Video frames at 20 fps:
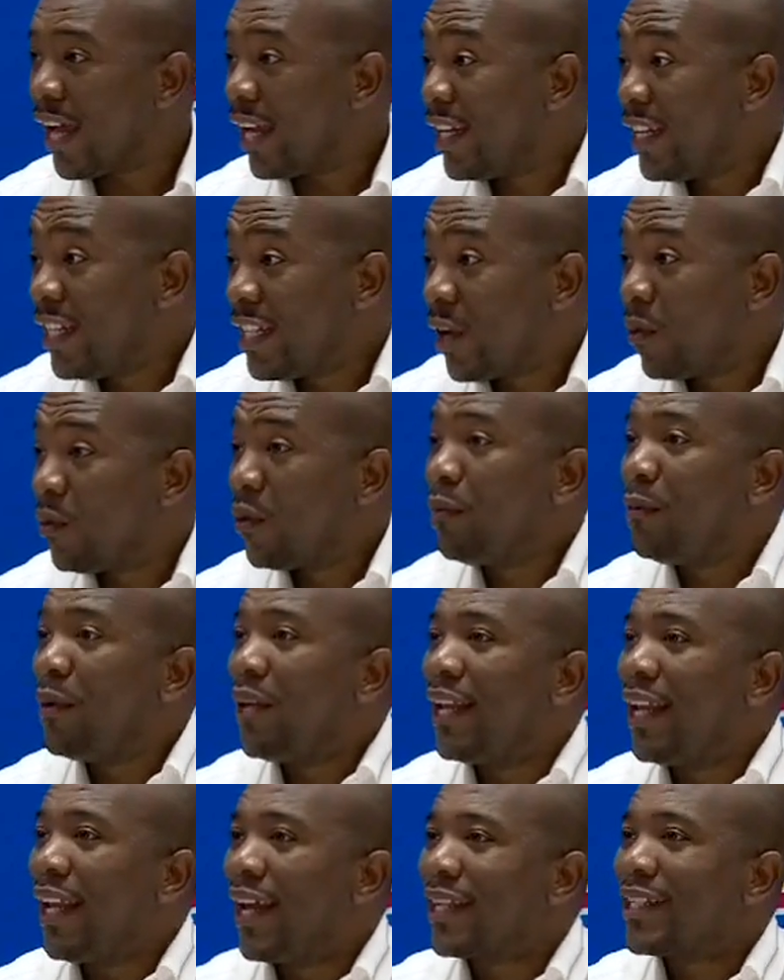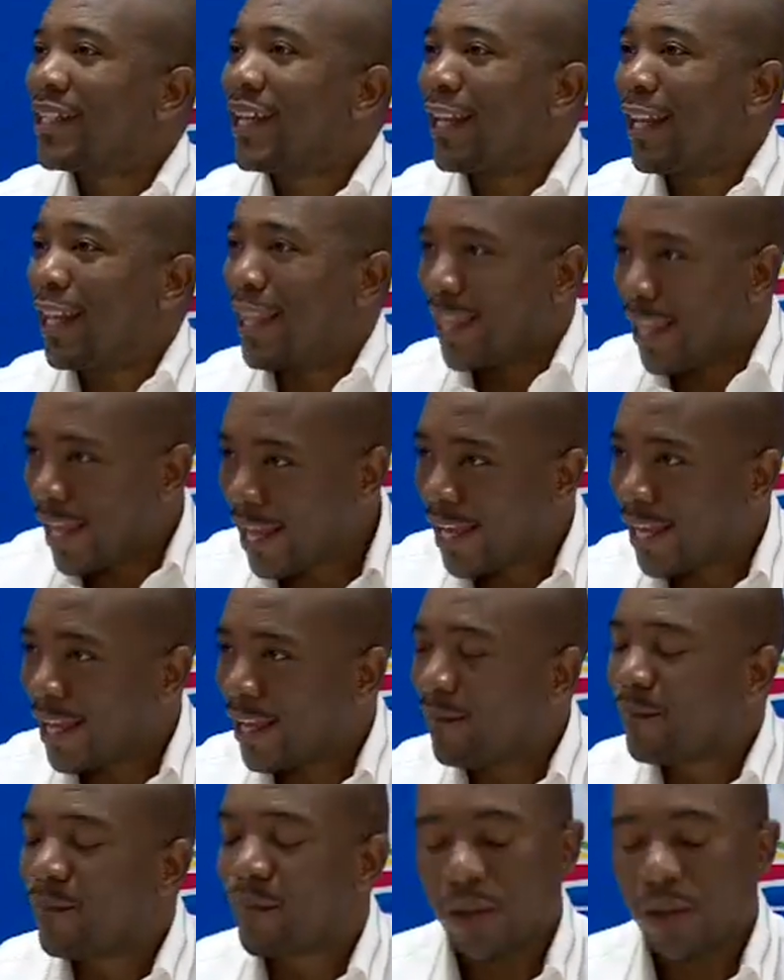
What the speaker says: leader will be elected there